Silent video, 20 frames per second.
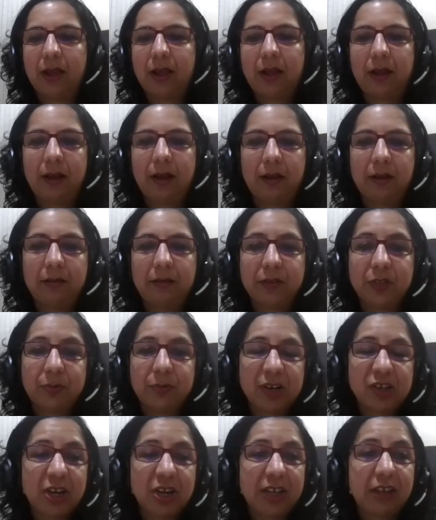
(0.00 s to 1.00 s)

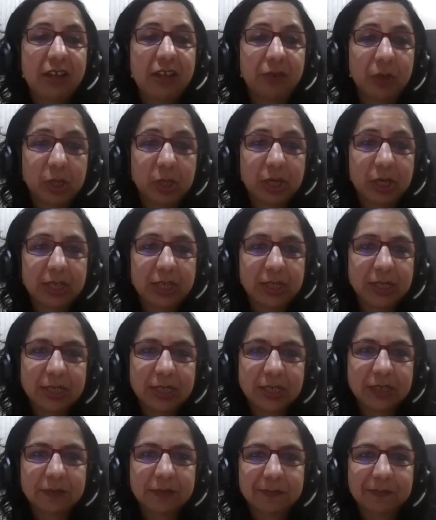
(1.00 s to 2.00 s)
especially governance.
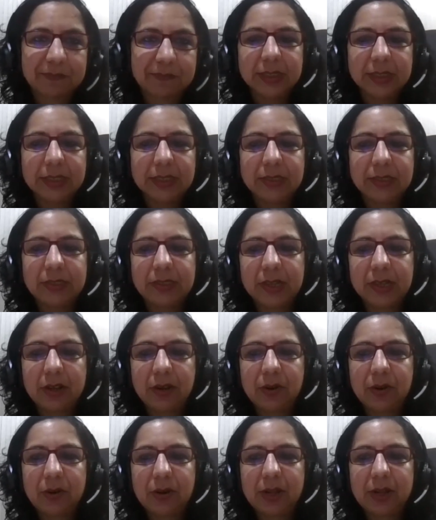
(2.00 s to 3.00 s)

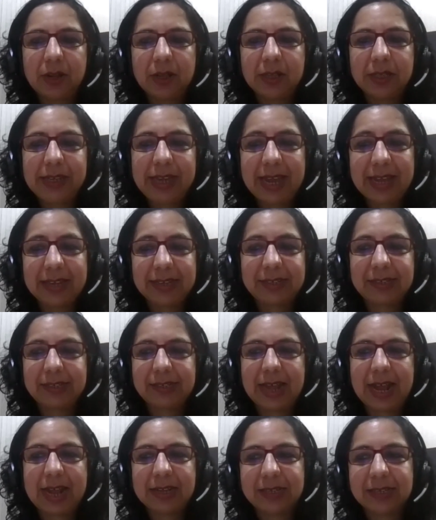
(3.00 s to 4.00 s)
So yes,
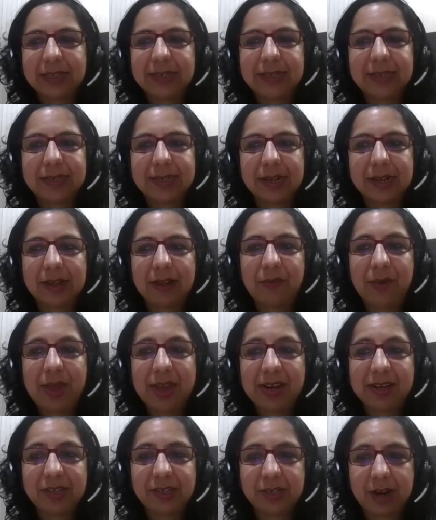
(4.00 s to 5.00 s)
that's
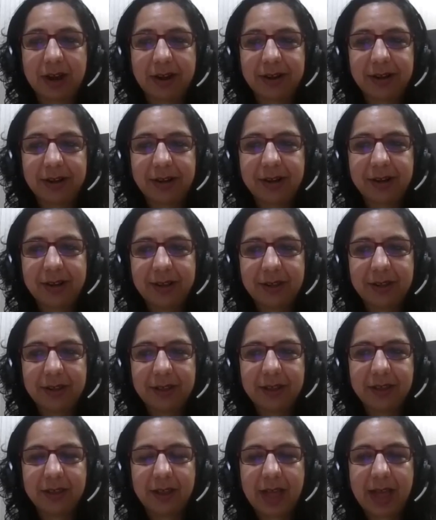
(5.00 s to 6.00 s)
where it started.
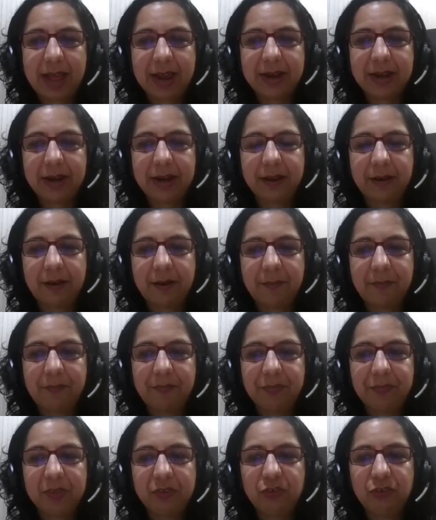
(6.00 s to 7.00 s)
And
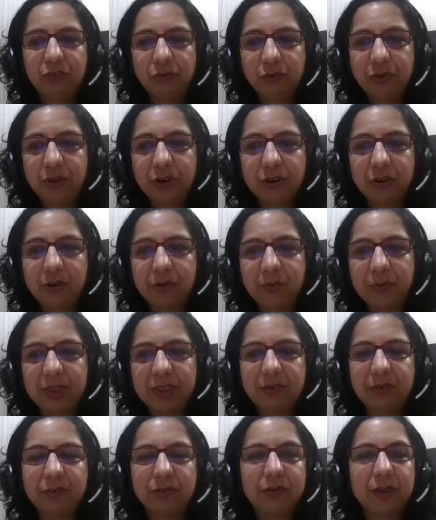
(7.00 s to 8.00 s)
soon,
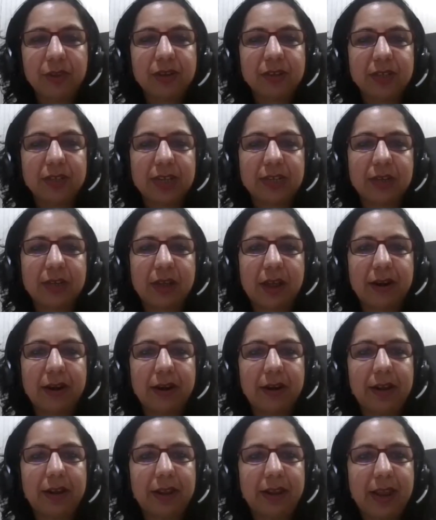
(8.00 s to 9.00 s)
within 2 years, I
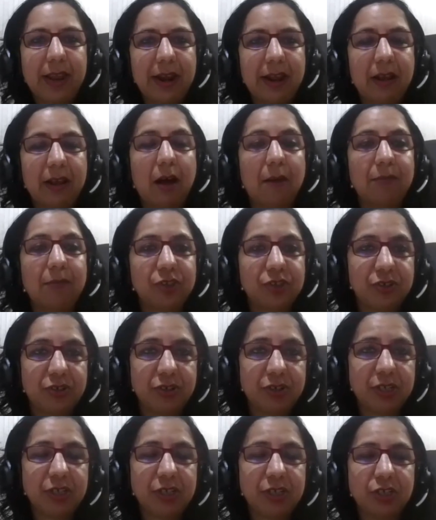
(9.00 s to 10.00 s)
started getting
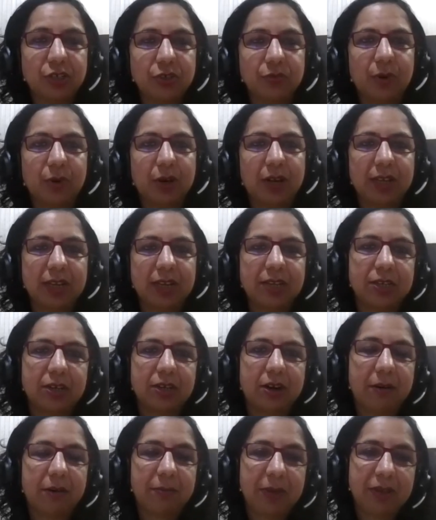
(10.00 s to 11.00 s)
opportunities to work in
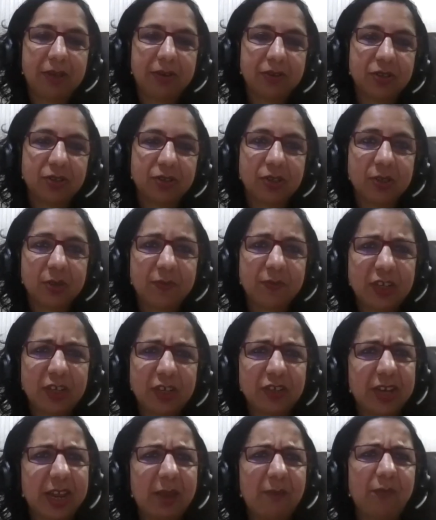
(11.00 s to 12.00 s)
startup ecosystem, which
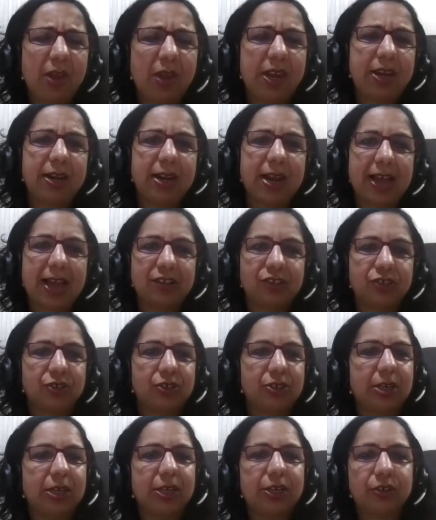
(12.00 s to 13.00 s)
came very
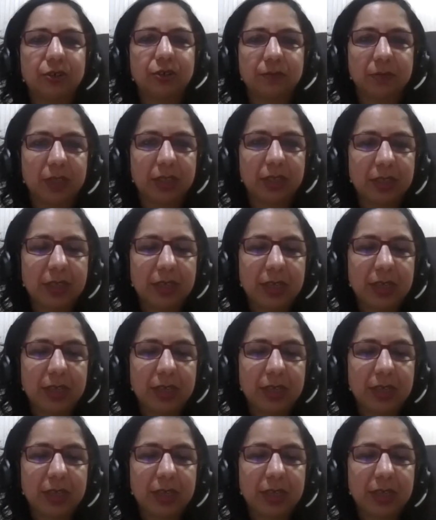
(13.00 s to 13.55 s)
naturally to me